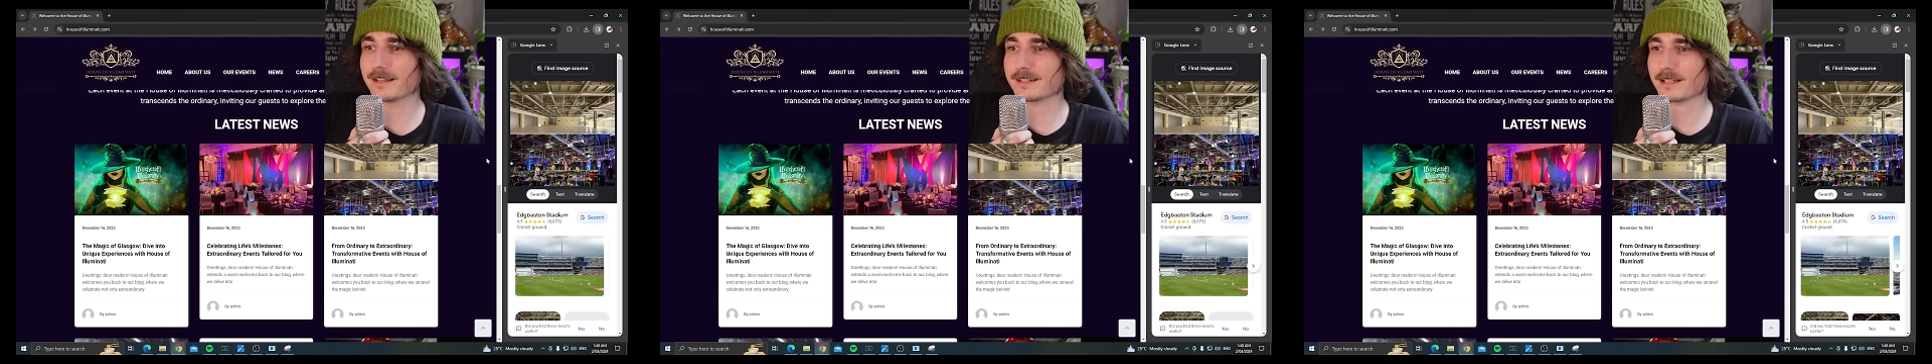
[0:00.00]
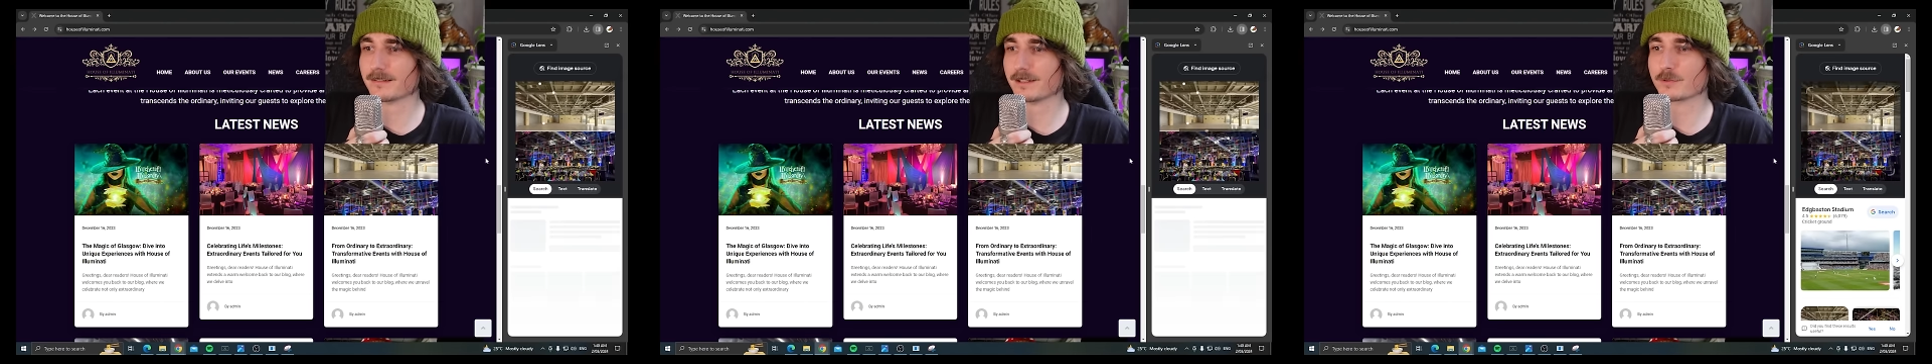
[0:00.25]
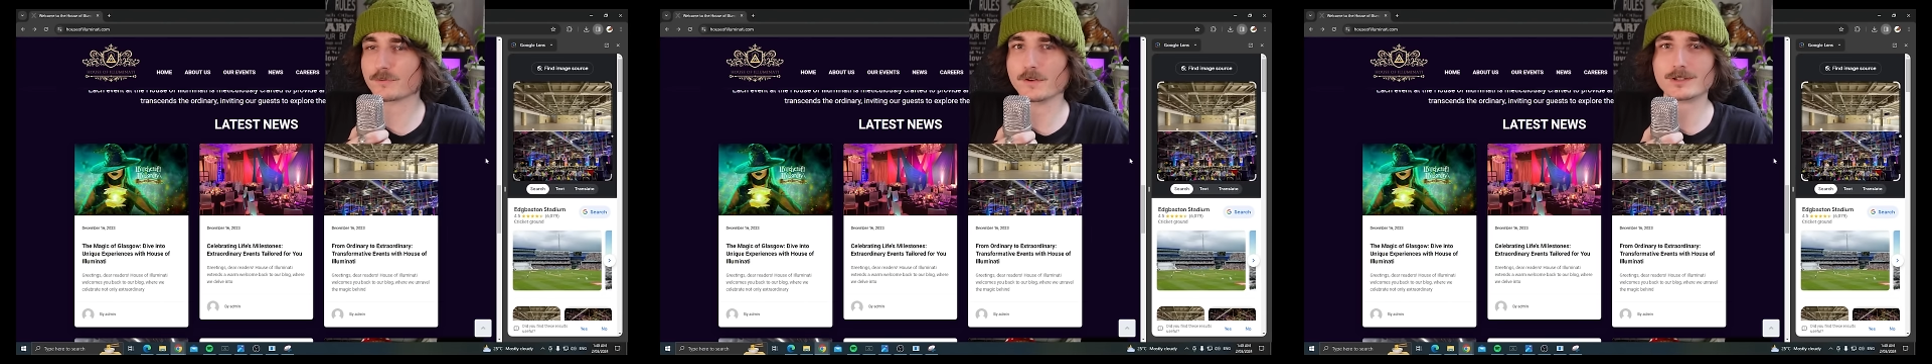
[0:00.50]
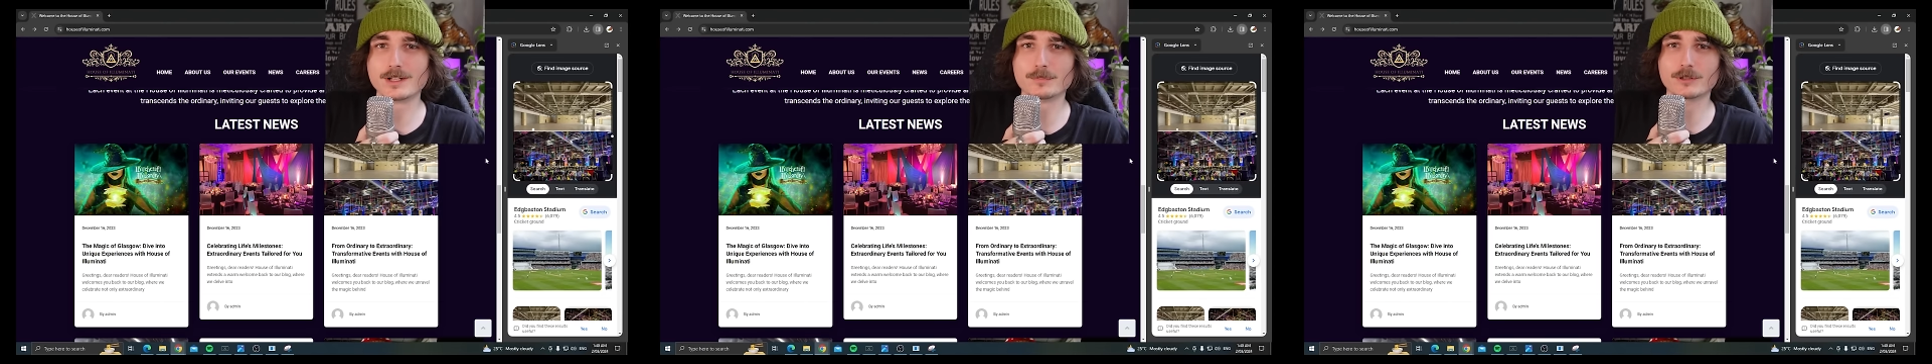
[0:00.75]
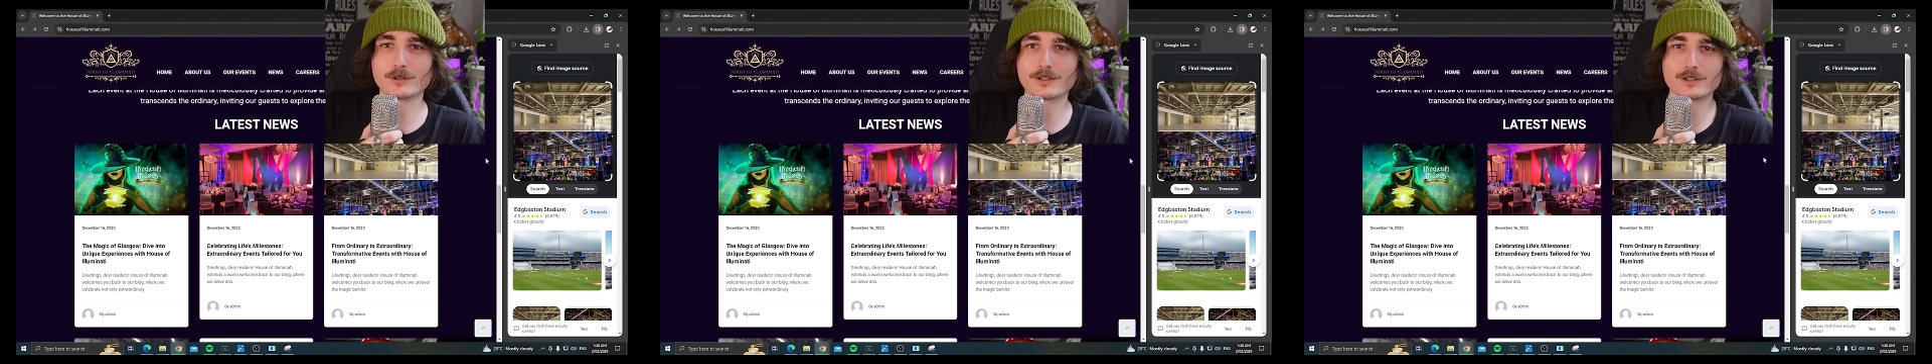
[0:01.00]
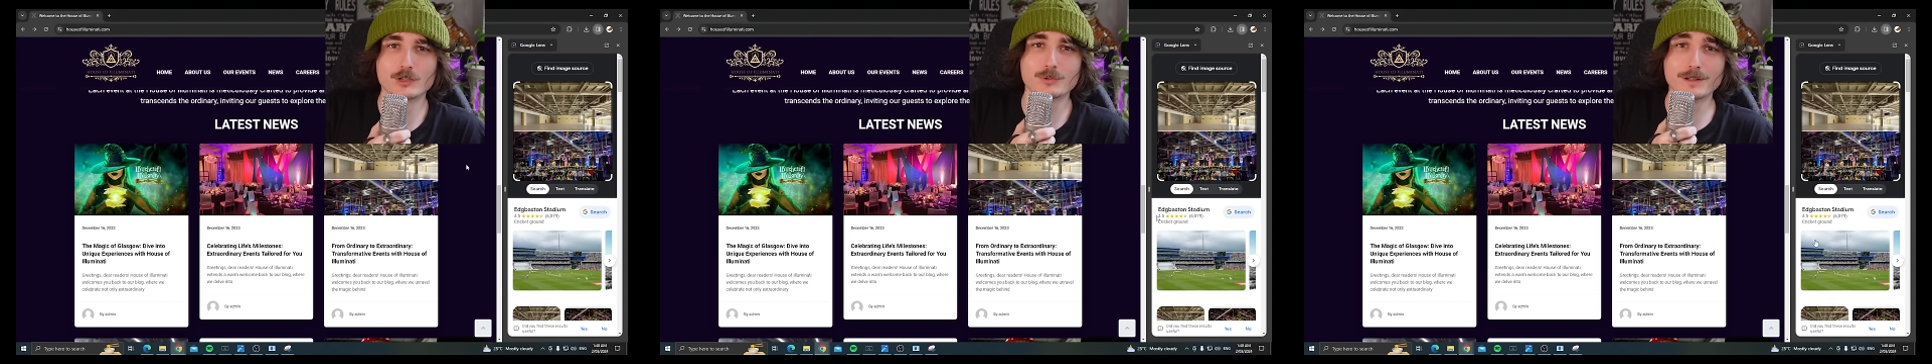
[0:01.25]
this was first uploaded
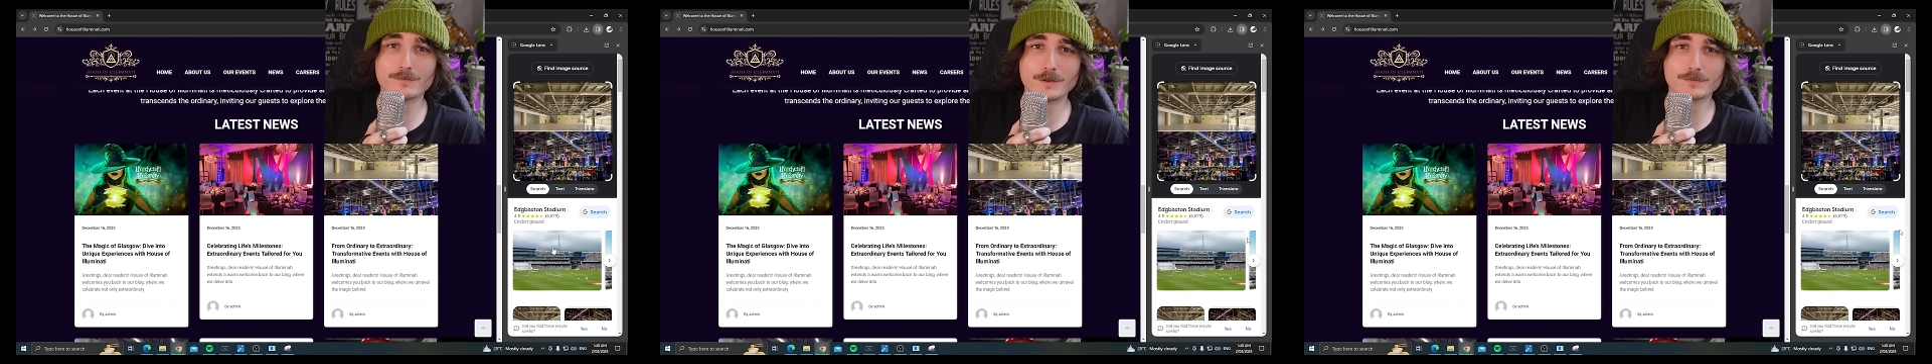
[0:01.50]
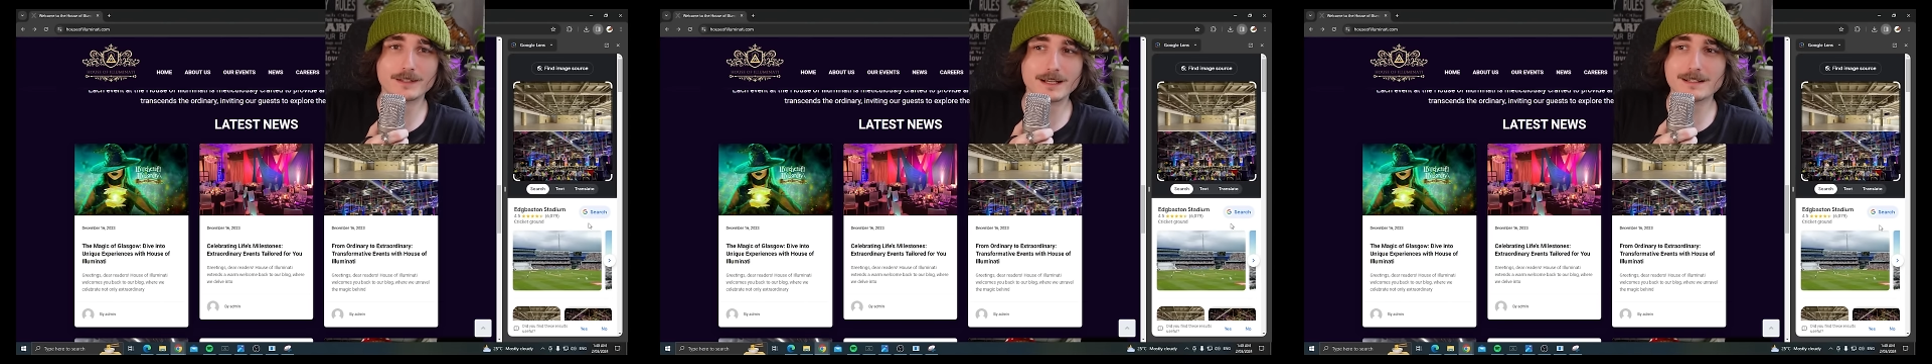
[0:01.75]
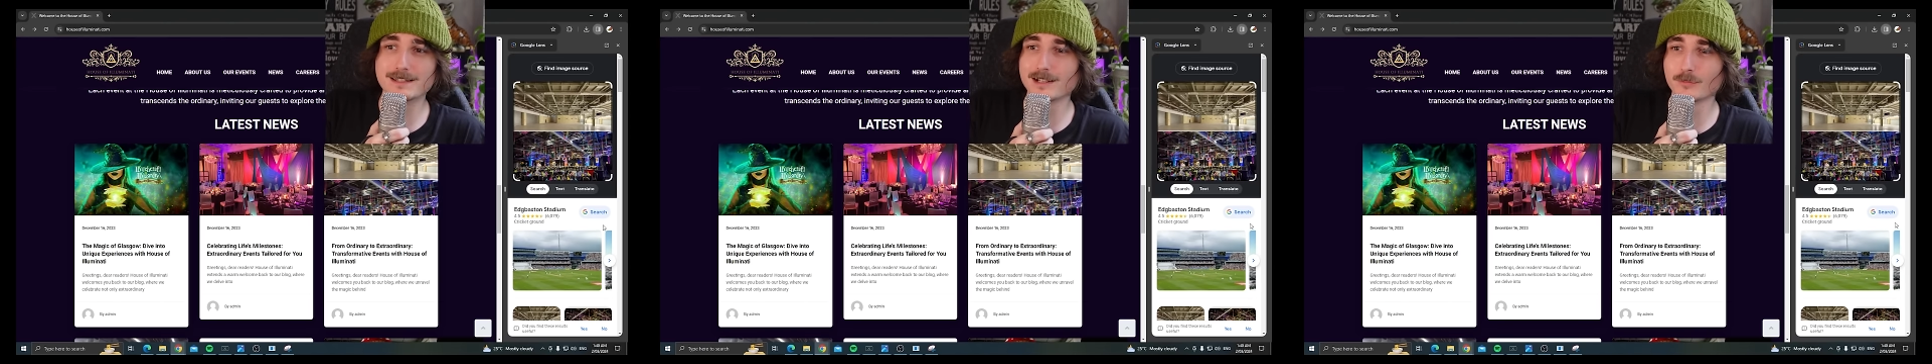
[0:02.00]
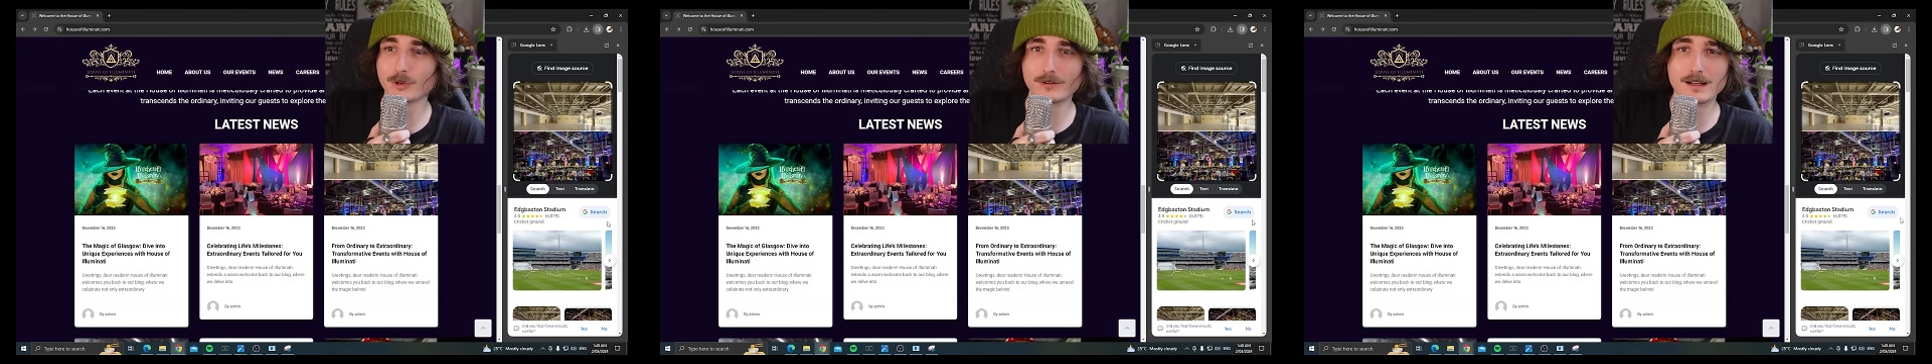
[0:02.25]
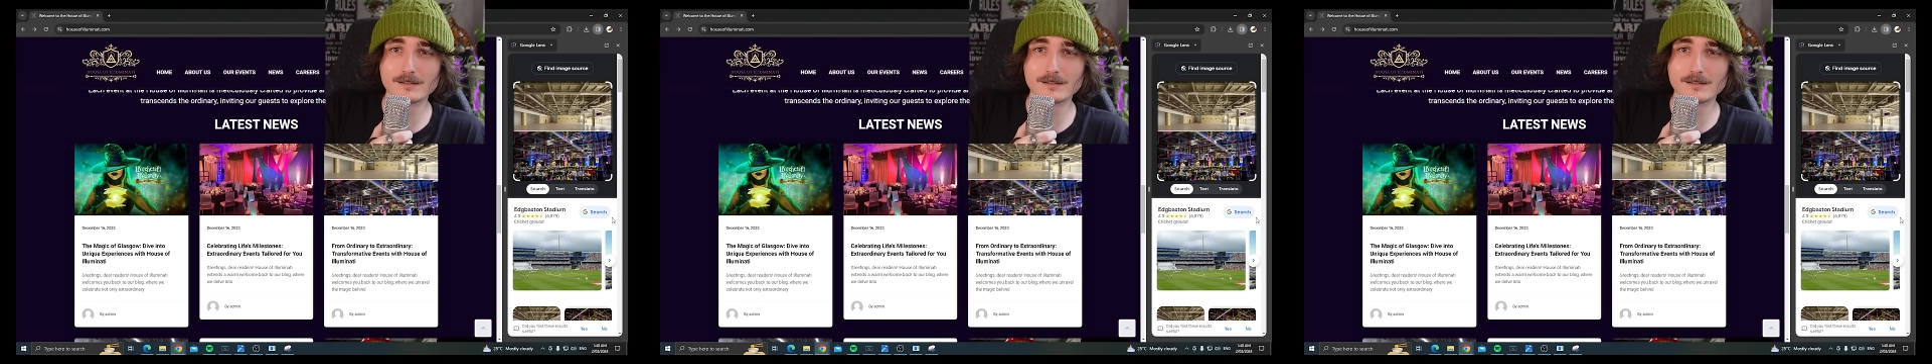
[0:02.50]
in 2015 somewhere